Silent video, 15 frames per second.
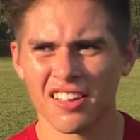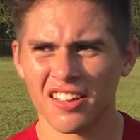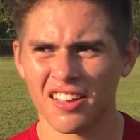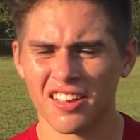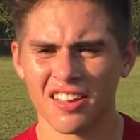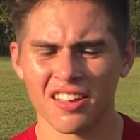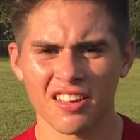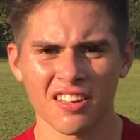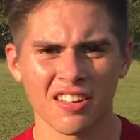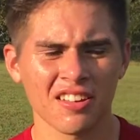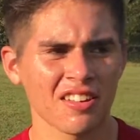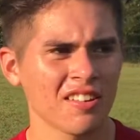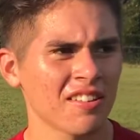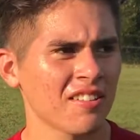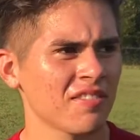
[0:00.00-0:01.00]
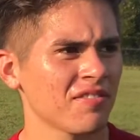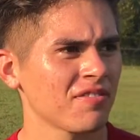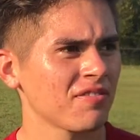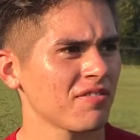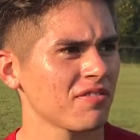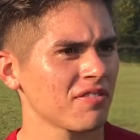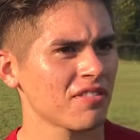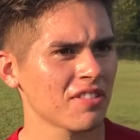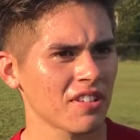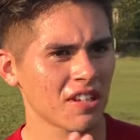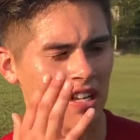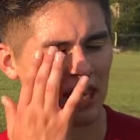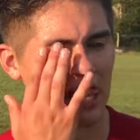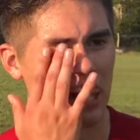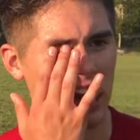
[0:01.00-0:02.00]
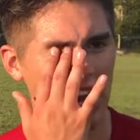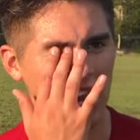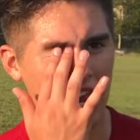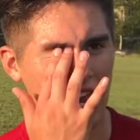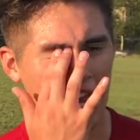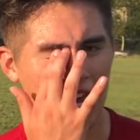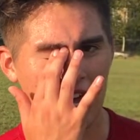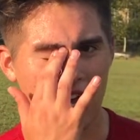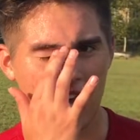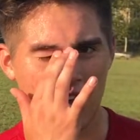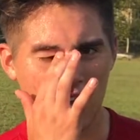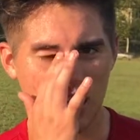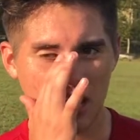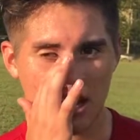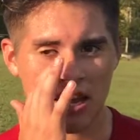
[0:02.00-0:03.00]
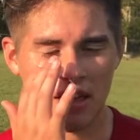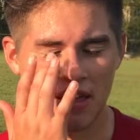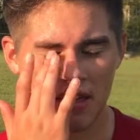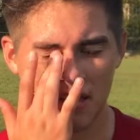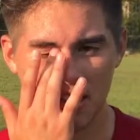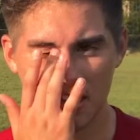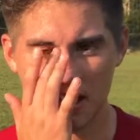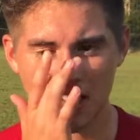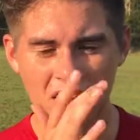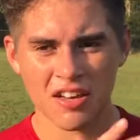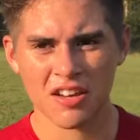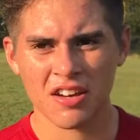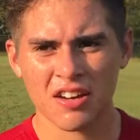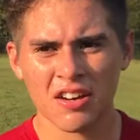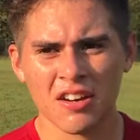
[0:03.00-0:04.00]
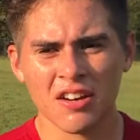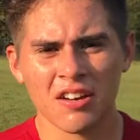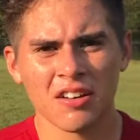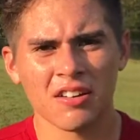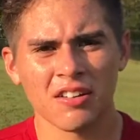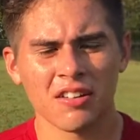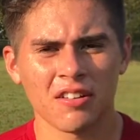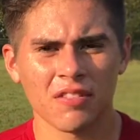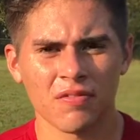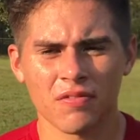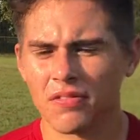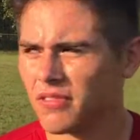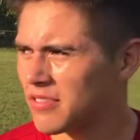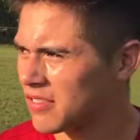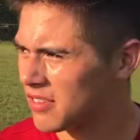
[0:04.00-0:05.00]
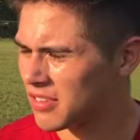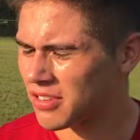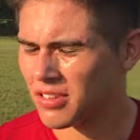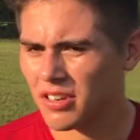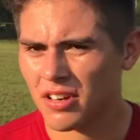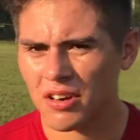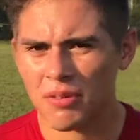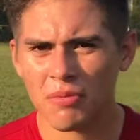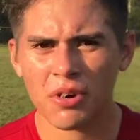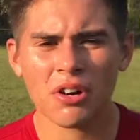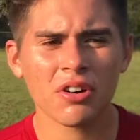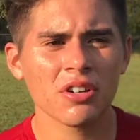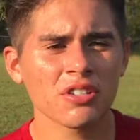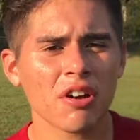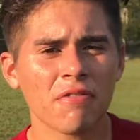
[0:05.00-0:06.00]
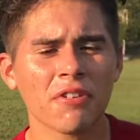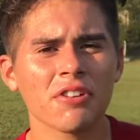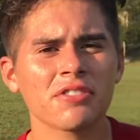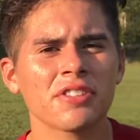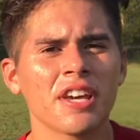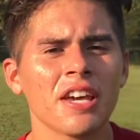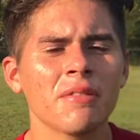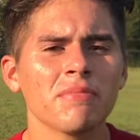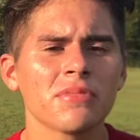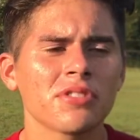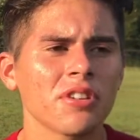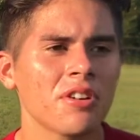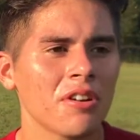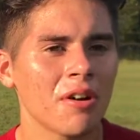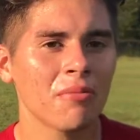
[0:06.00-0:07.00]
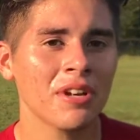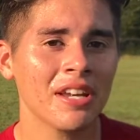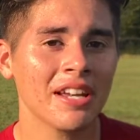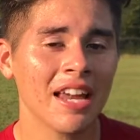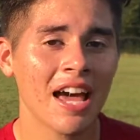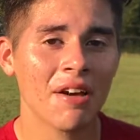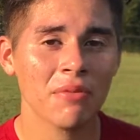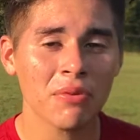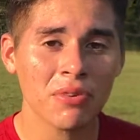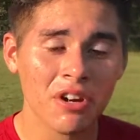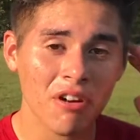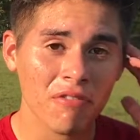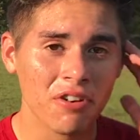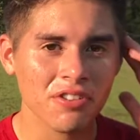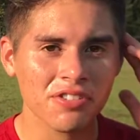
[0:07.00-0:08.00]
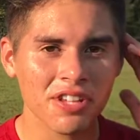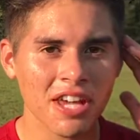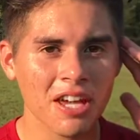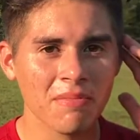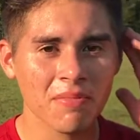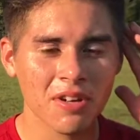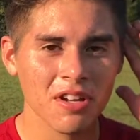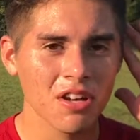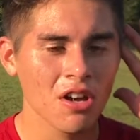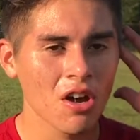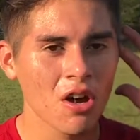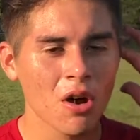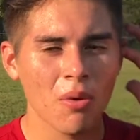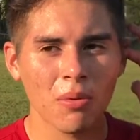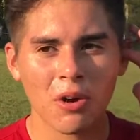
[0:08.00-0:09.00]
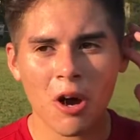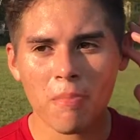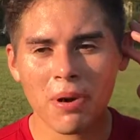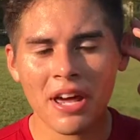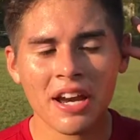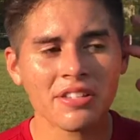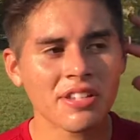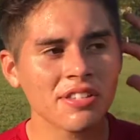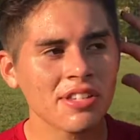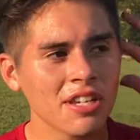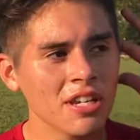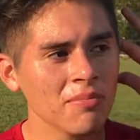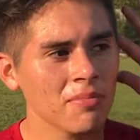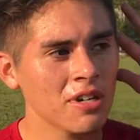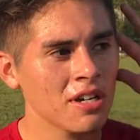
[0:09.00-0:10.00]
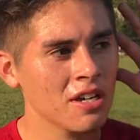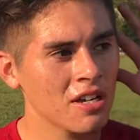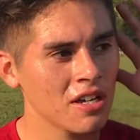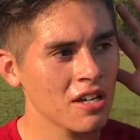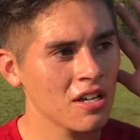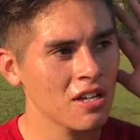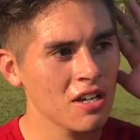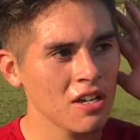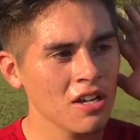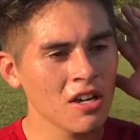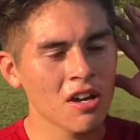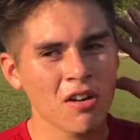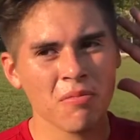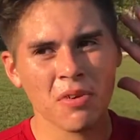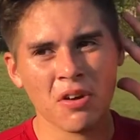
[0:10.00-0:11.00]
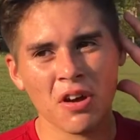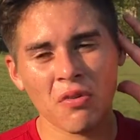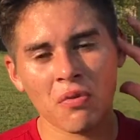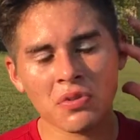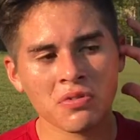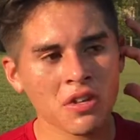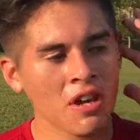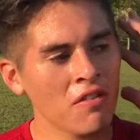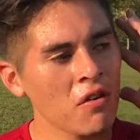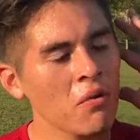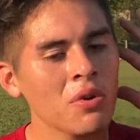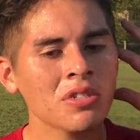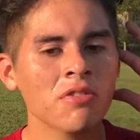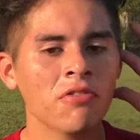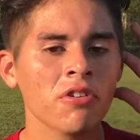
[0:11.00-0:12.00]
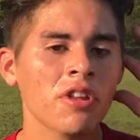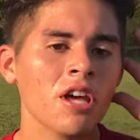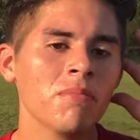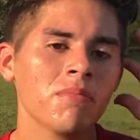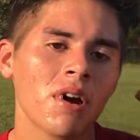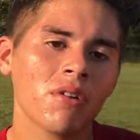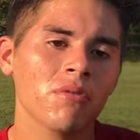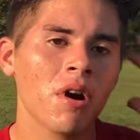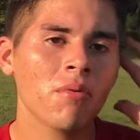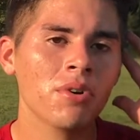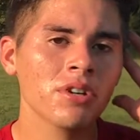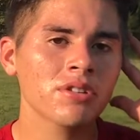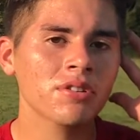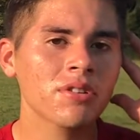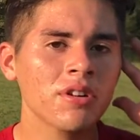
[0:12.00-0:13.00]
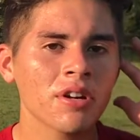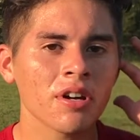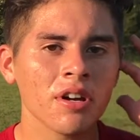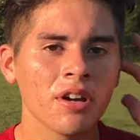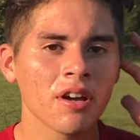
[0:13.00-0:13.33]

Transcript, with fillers: big is it for you to come out here, uh, opening day, get the game winner, and, and, win this game today? Well, it's our first game, so I'm really glad we won our first game. We all played as a team. It was if it wasn't for them, I wouldn't score.